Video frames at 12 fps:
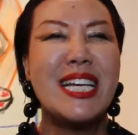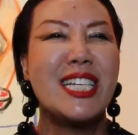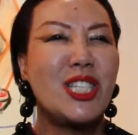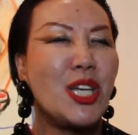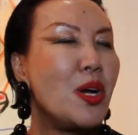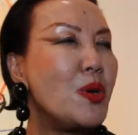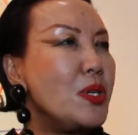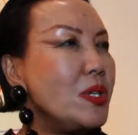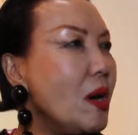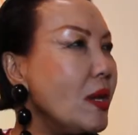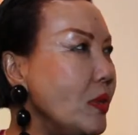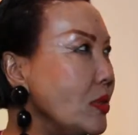So, you
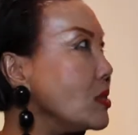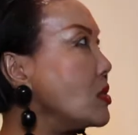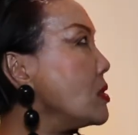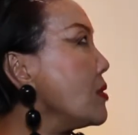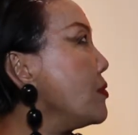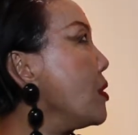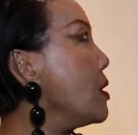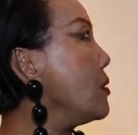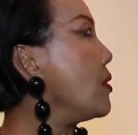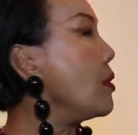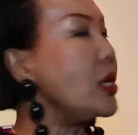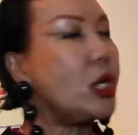know, I think this is a very,
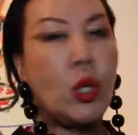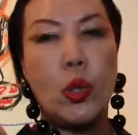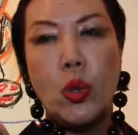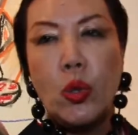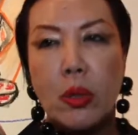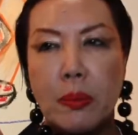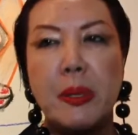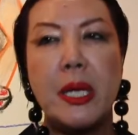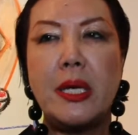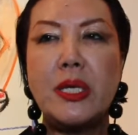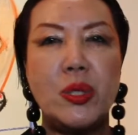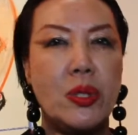very cool
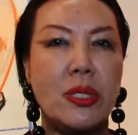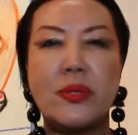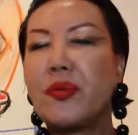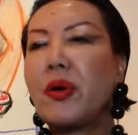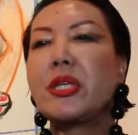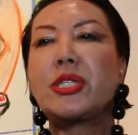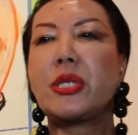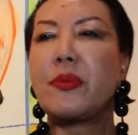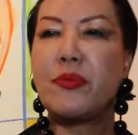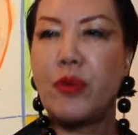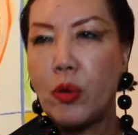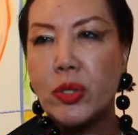piece. It's very
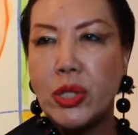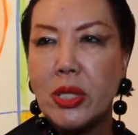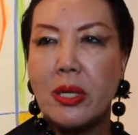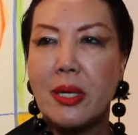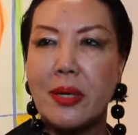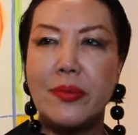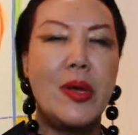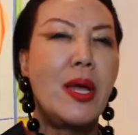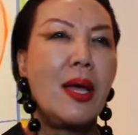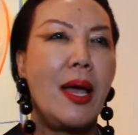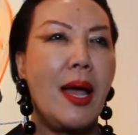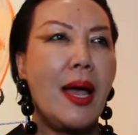subversive
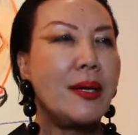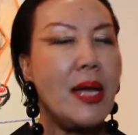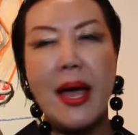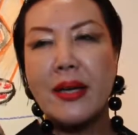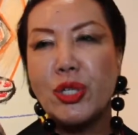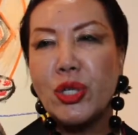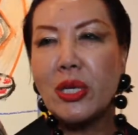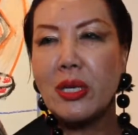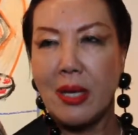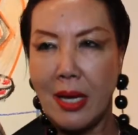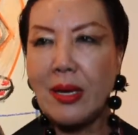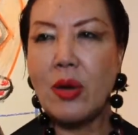and
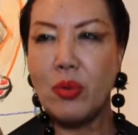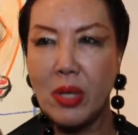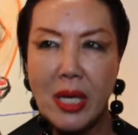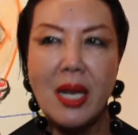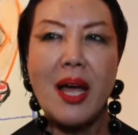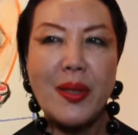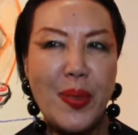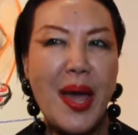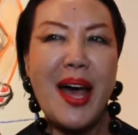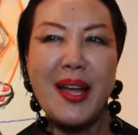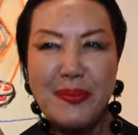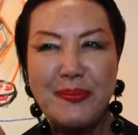edgy, and I really like
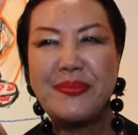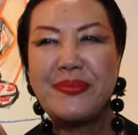that.